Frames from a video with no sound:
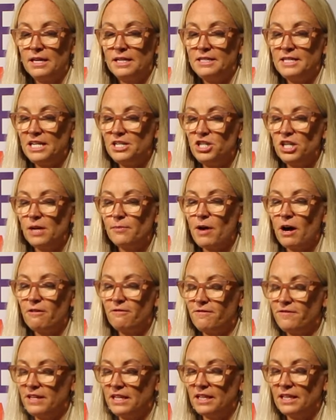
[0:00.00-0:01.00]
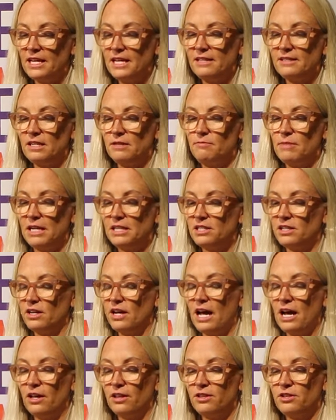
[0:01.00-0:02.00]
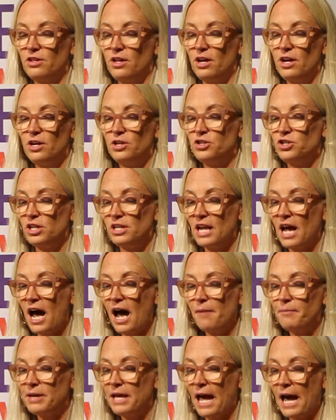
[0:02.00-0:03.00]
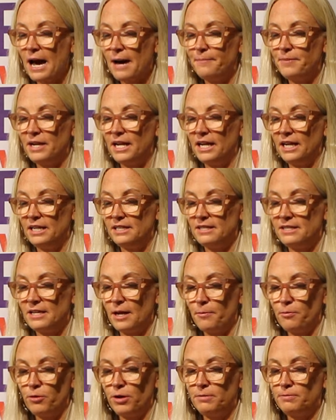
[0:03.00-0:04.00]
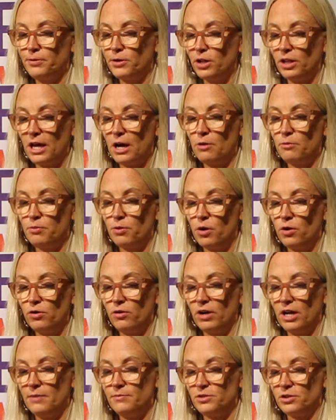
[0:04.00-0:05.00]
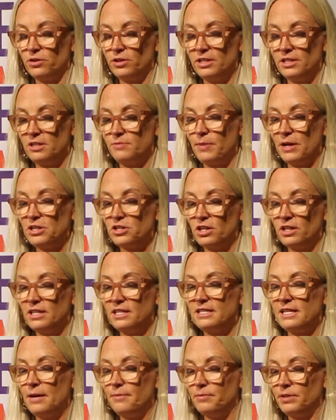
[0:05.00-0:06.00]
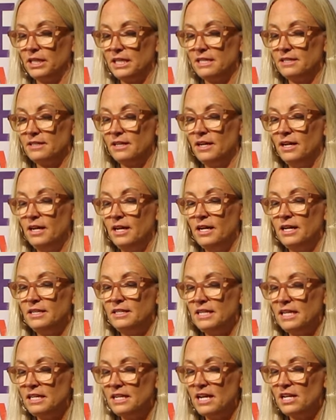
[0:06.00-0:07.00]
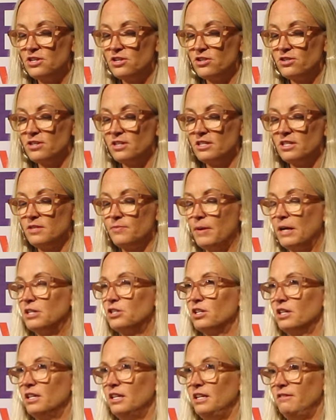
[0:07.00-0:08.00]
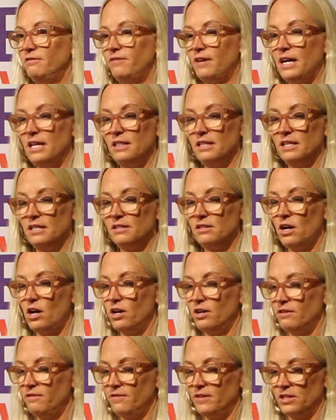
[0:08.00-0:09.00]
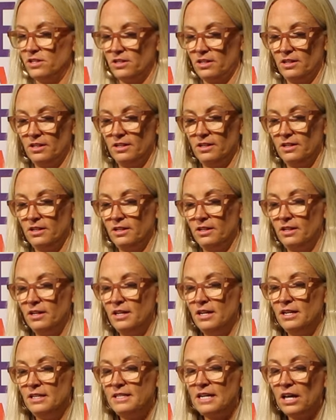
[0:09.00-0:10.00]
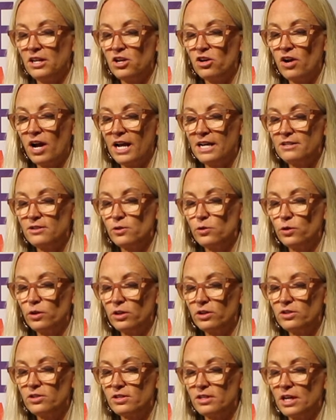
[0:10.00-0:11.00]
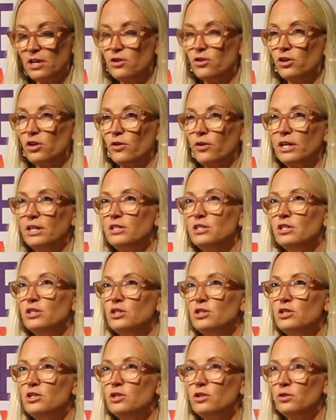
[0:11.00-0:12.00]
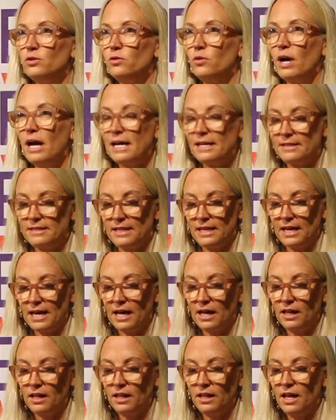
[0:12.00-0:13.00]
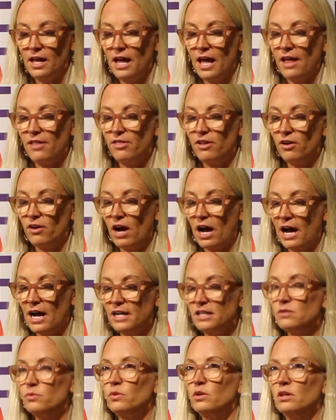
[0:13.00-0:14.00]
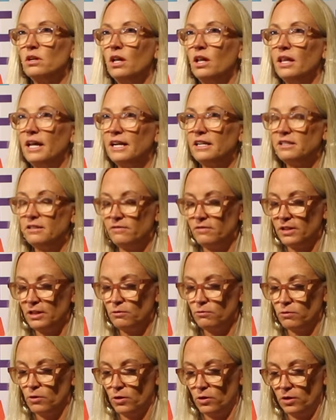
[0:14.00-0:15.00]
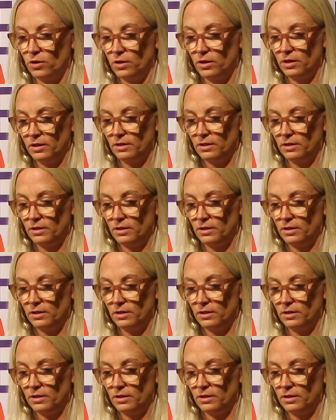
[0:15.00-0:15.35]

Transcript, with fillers: Teaching about feelings and mental health should not be happening in separate pull-out programs or in special assemblies. Teenagers especially find this artificial. Tell your high schoolers that you're going to do SEL, and their eyes will collectively roll.